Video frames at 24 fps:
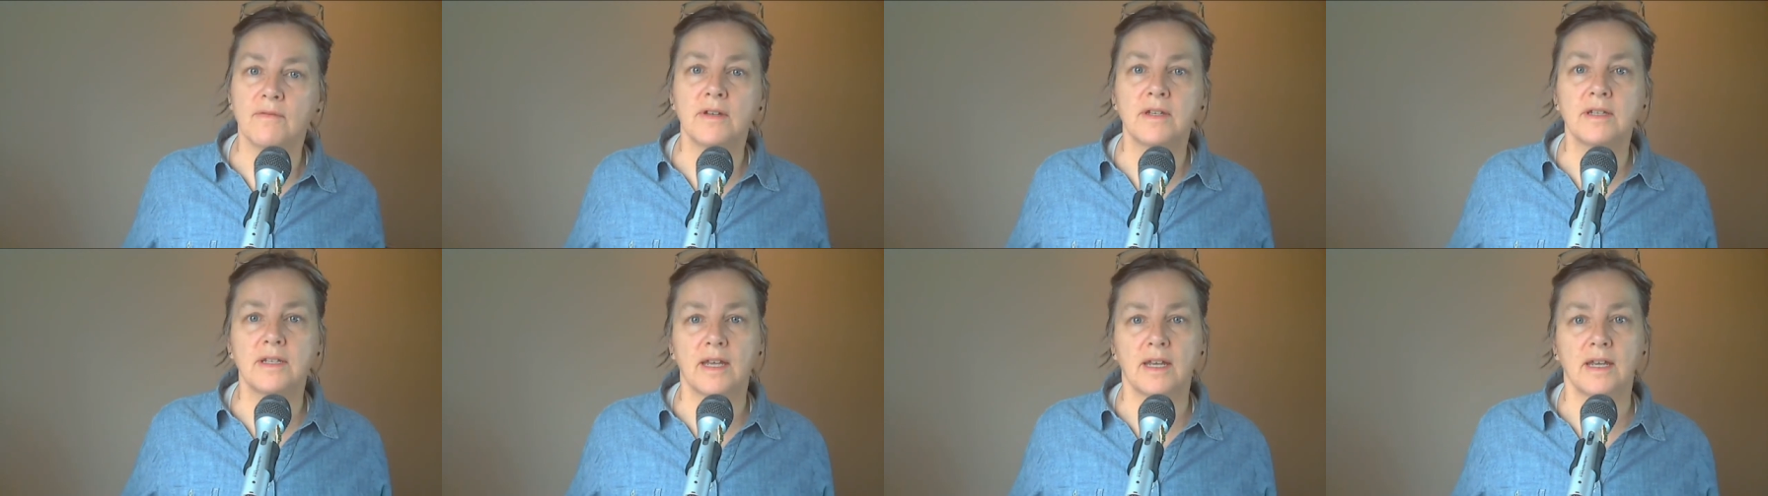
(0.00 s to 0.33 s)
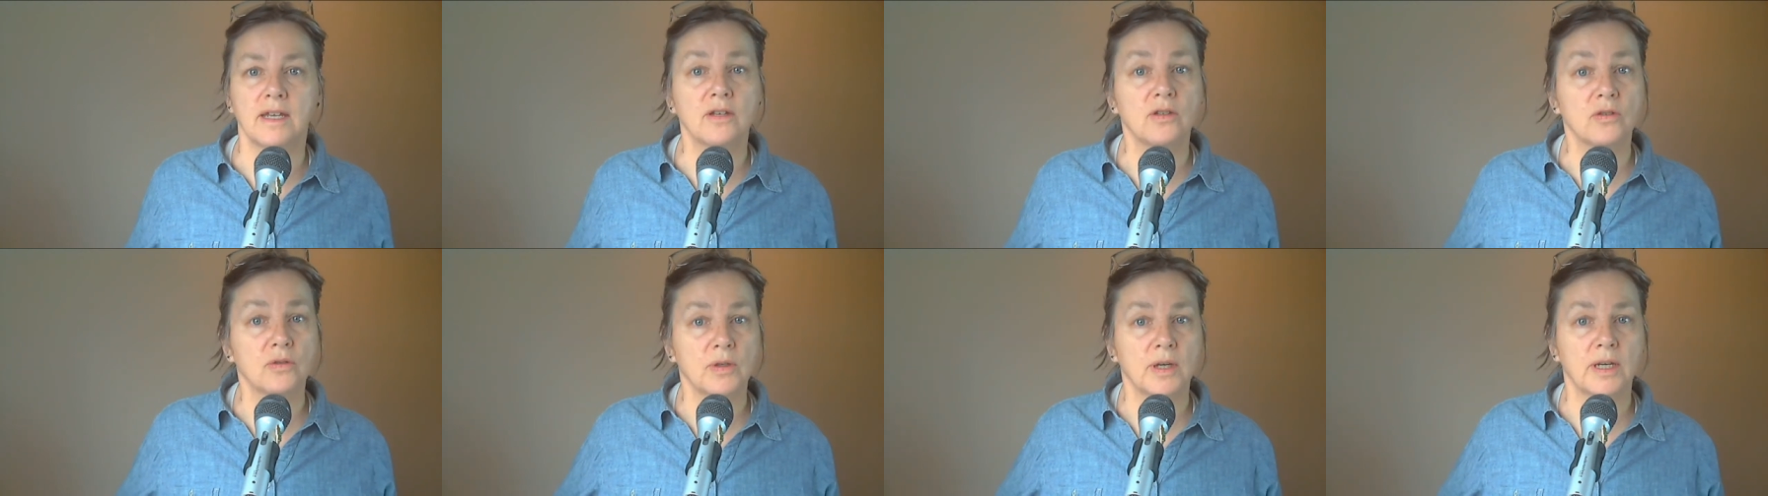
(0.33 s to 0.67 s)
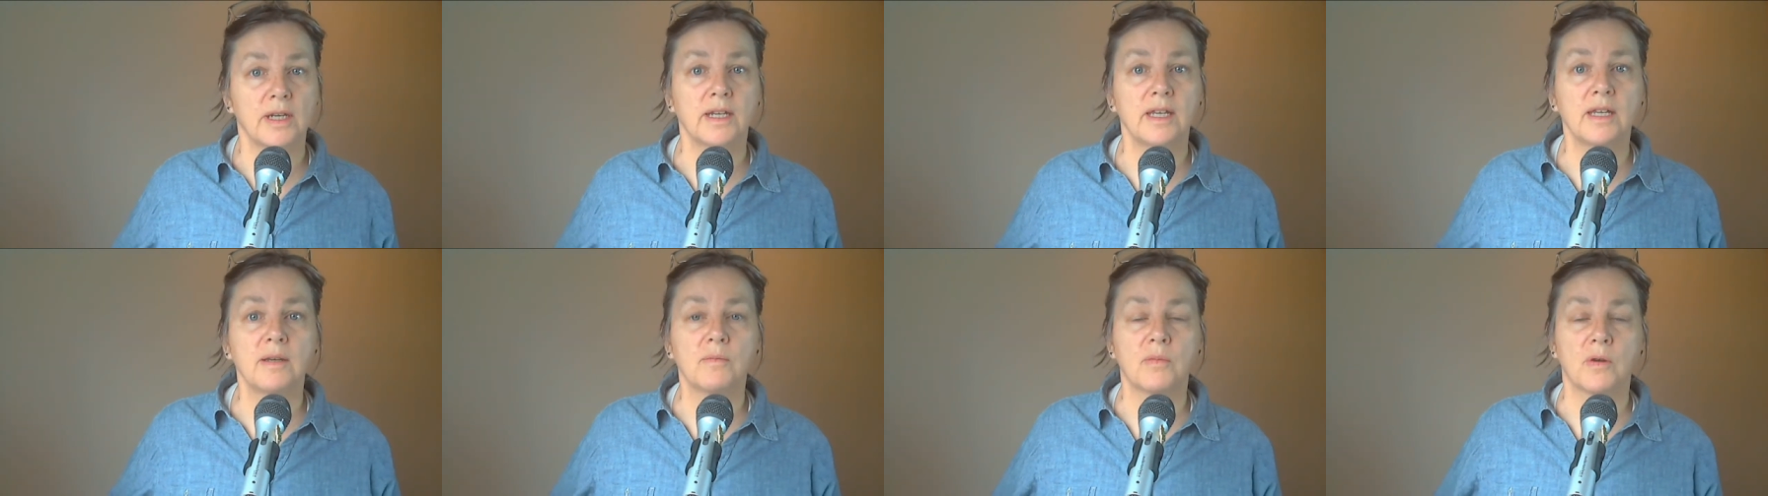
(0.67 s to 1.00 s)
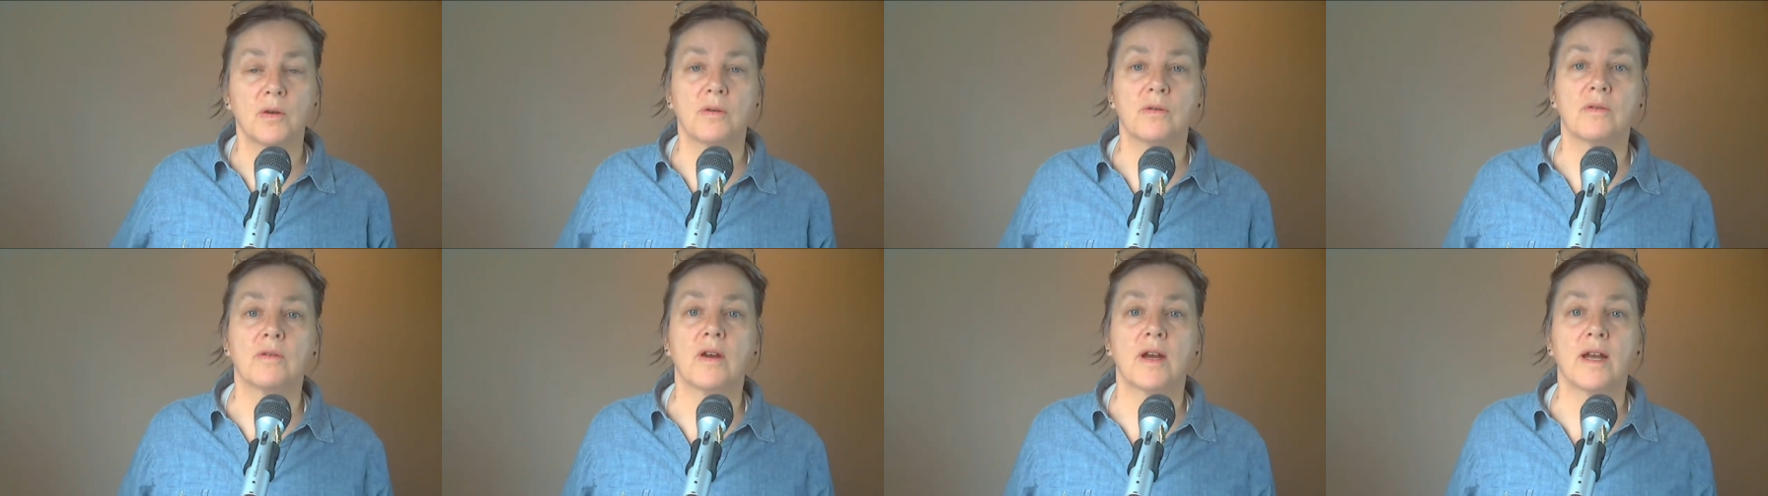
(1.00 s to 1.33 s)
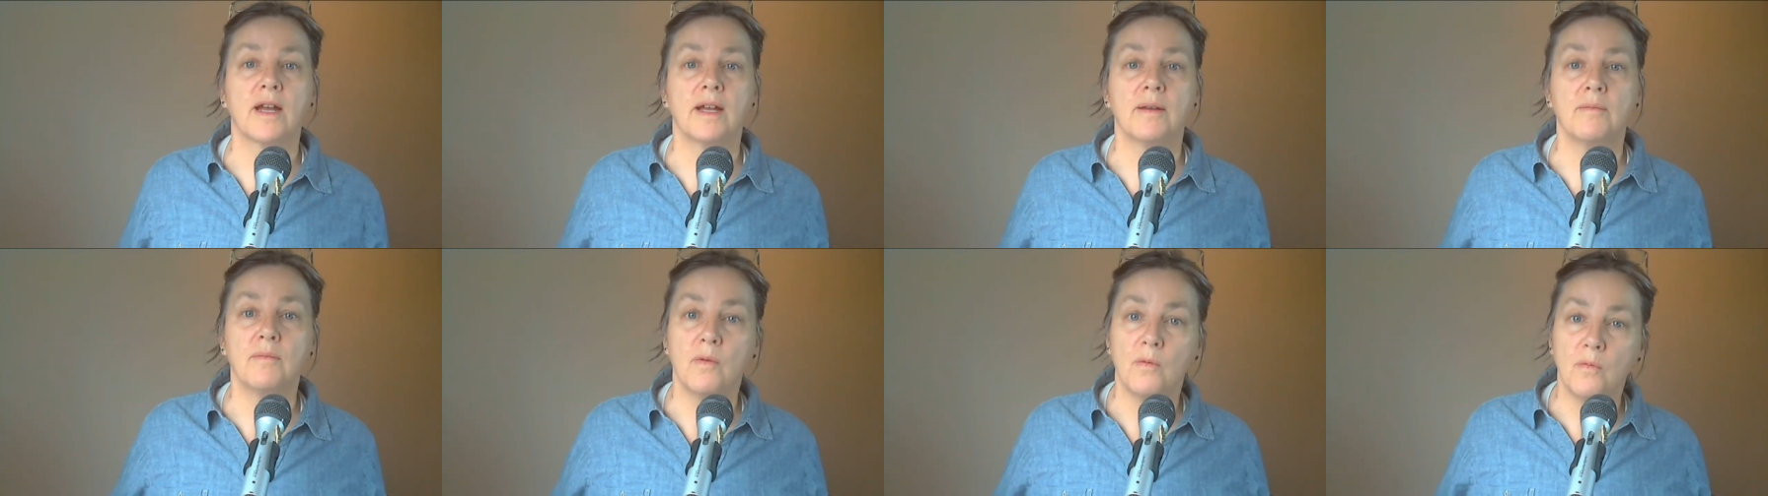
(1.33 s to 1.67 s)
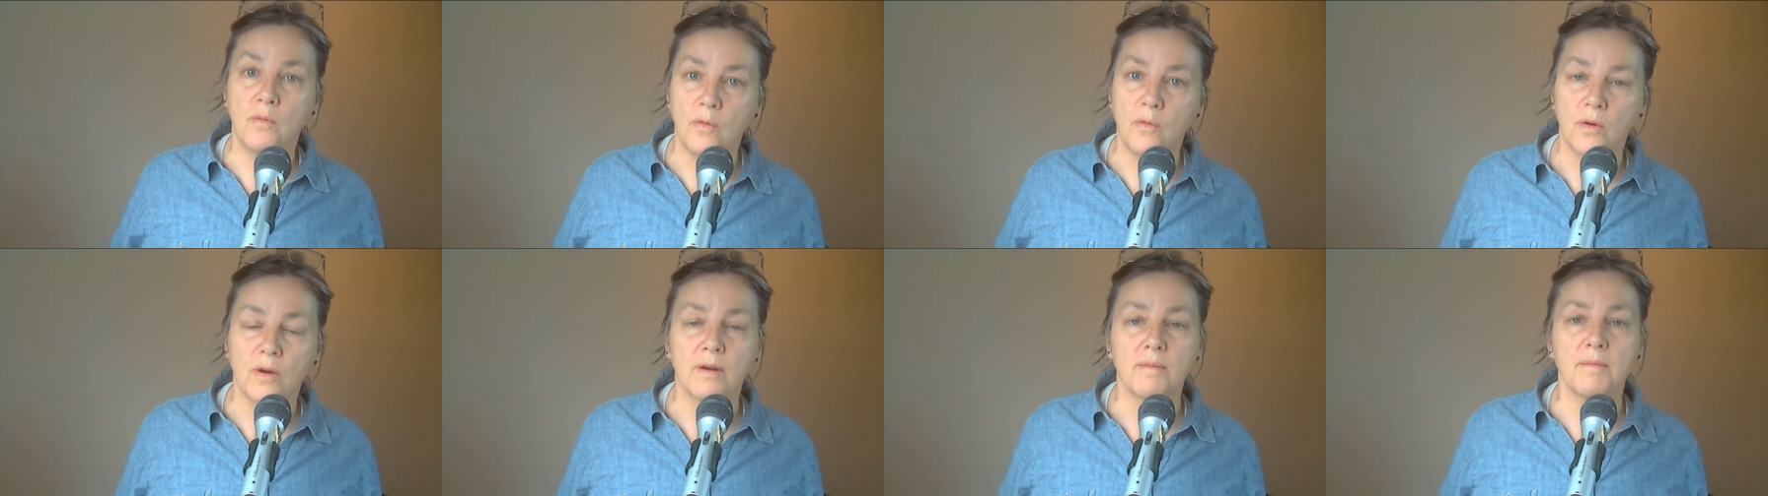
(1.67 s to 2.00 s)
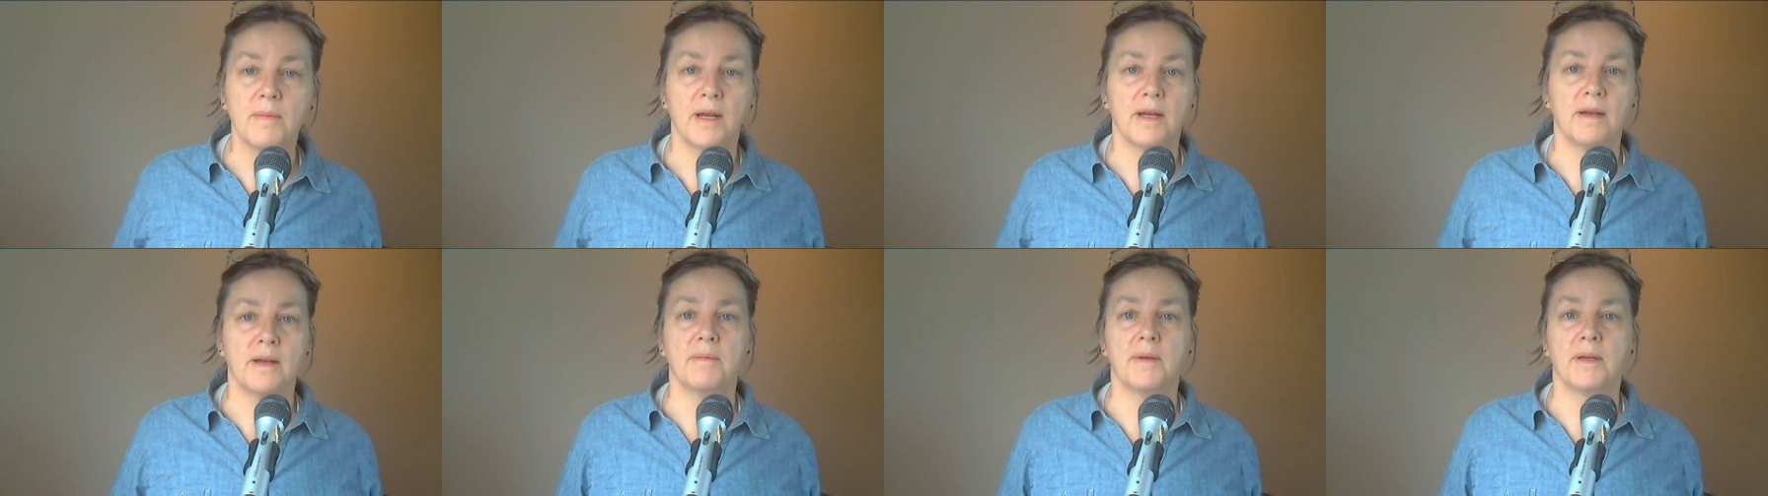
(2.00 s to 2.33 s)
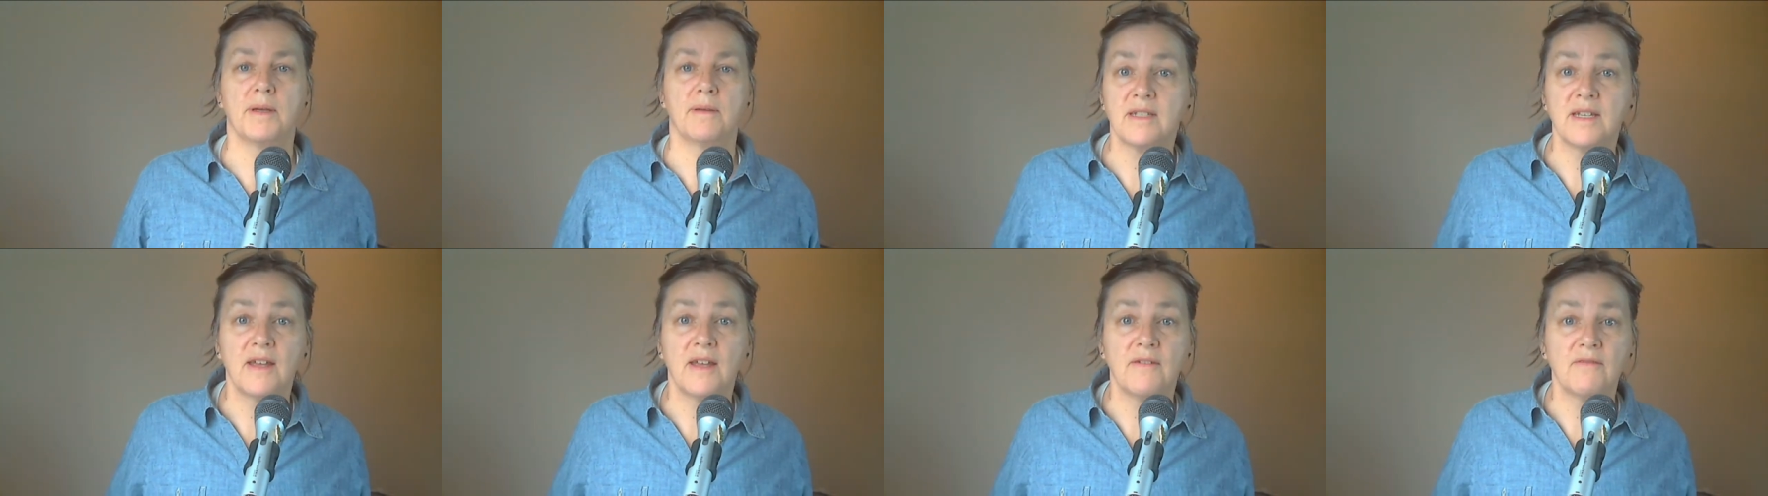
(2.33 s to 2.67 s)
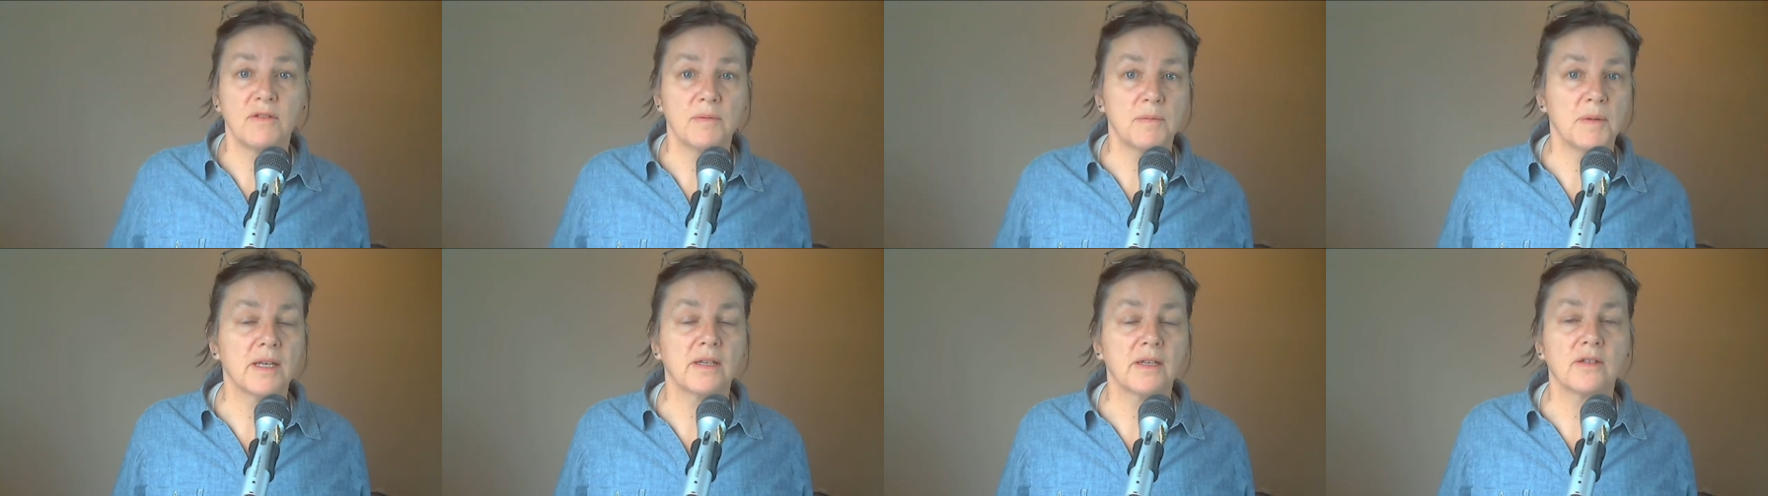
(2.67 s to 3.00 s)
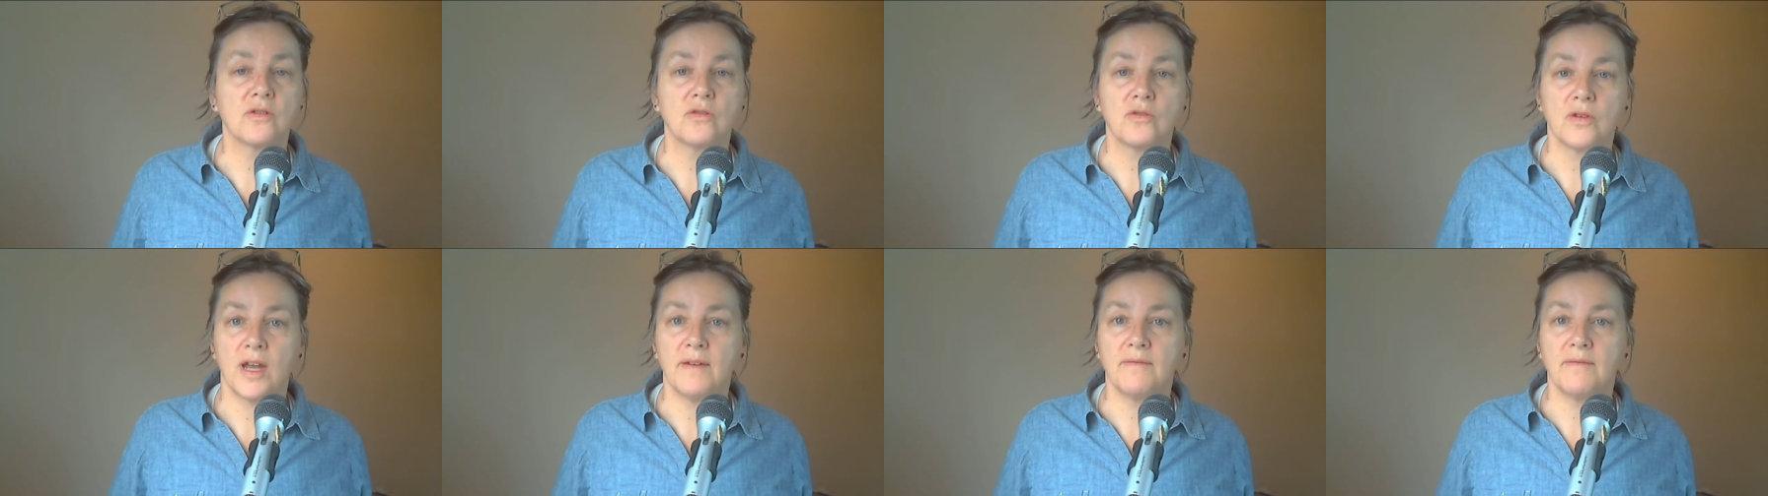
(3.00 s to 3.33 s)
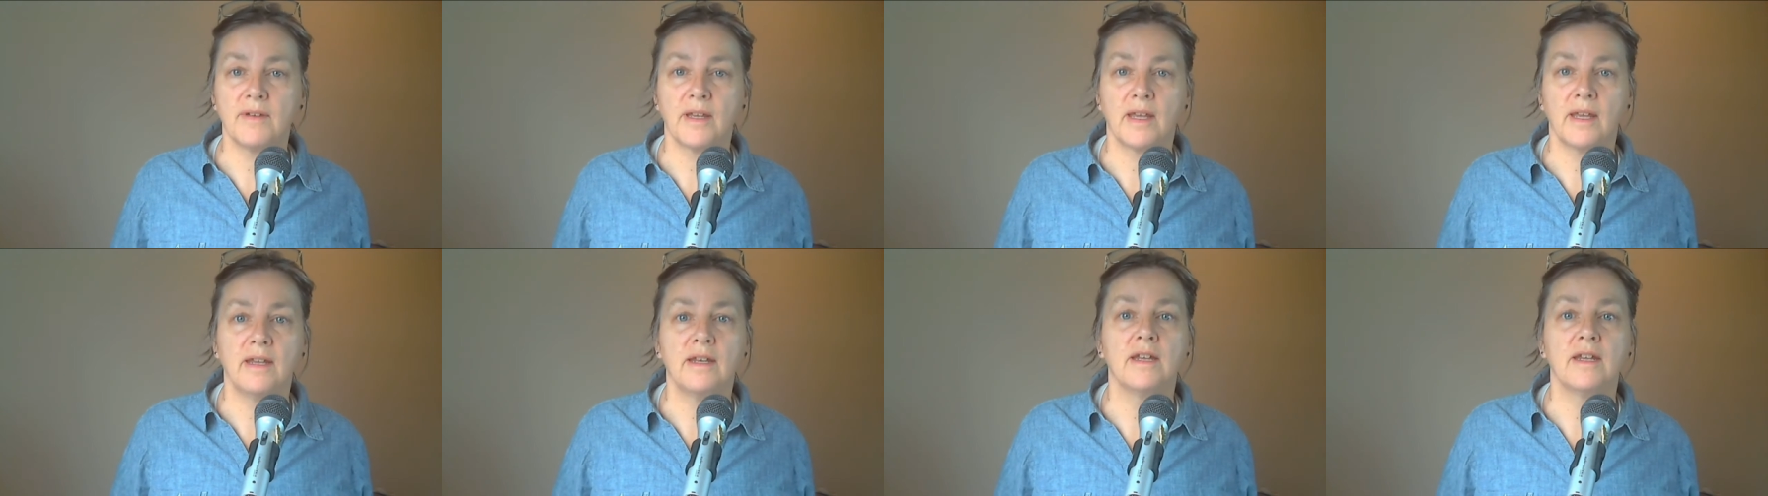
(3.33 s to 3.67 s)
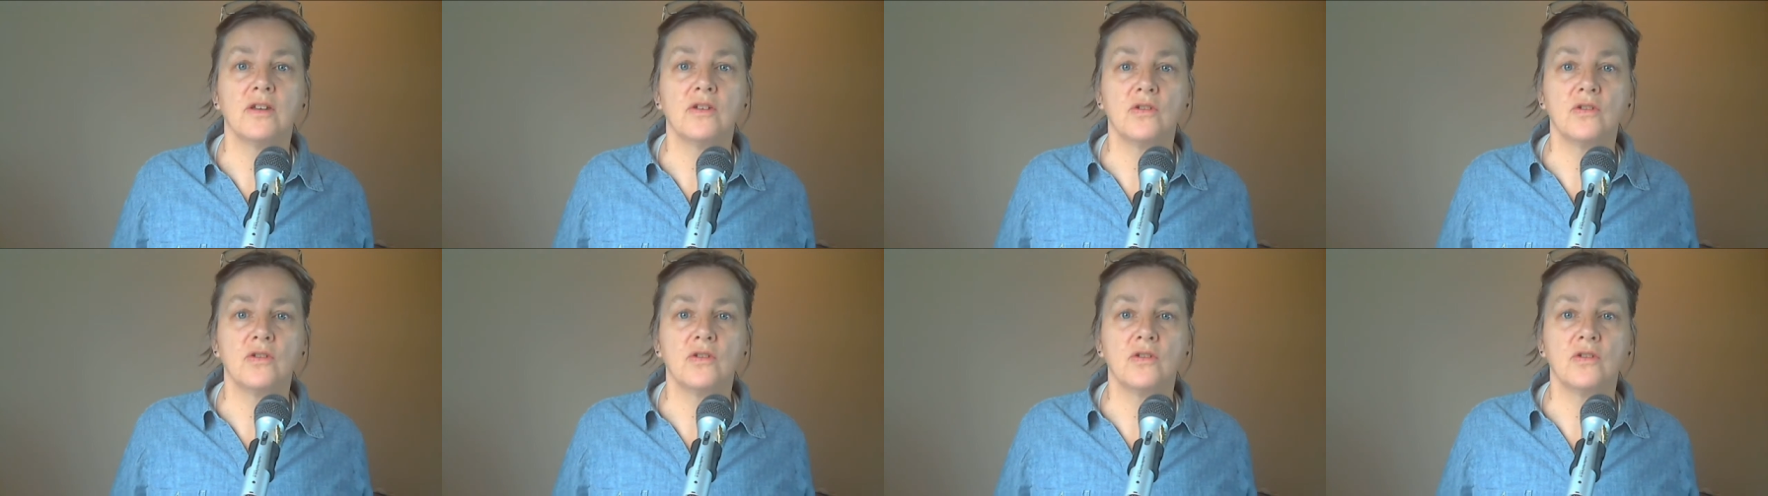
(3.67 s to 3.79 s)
everyday training program warm-up. It doesn't have to be extravagant.